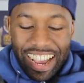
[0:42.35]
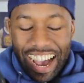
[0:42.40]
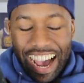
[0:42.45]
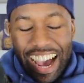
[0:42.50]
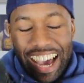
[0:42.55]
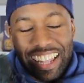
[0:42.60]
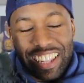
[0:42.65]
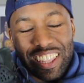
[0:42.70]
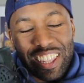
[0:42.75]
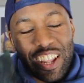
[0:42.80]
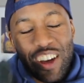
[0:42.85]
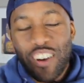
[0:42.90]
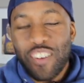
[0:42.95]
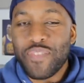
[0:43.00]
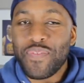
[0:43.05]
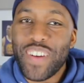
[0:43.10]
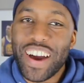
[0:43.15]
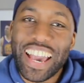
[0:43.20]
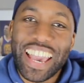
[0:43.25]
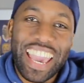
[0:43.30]
I
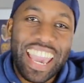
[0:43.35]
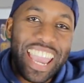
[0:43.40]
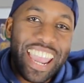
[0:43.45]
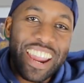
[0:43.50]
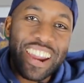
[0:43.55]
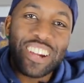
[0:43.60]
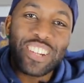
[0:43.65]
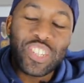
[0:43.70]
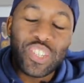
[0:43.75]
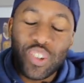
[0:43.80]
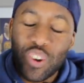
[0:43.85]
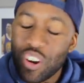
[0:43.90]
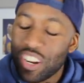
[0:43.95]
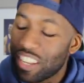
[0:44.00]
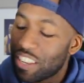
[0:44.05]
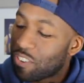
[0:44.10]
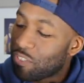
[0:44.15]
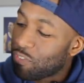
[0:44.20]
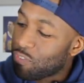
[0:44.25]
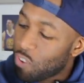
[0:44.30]
love my Air
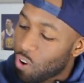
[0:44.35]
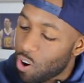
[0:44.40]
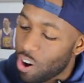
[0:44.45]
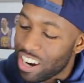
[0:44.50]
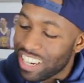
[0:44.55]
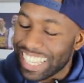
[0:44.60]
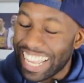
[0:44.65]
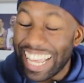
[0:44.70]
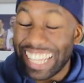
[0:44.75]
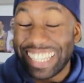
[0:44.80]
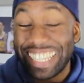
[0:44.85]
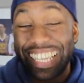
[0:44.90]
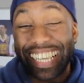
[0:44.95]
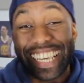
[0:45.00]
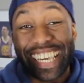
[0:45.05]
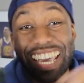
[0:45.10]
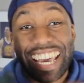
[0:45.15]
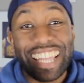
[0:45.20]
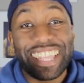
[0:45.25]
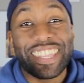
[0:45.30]
Jordan 4s, and to
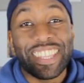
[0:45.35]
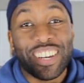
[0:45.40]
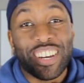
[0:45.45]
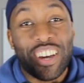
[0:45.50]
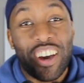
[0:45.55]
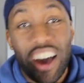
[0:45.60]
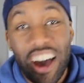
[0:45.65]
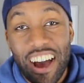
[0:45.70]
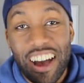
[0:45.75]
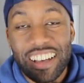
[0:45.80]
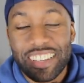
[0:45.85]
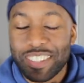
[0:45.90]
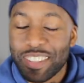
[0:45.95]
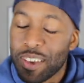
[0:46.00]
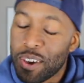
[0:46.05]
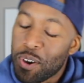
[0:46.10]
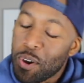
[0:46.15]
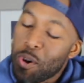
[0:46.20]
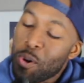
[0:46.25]
get the Kaws,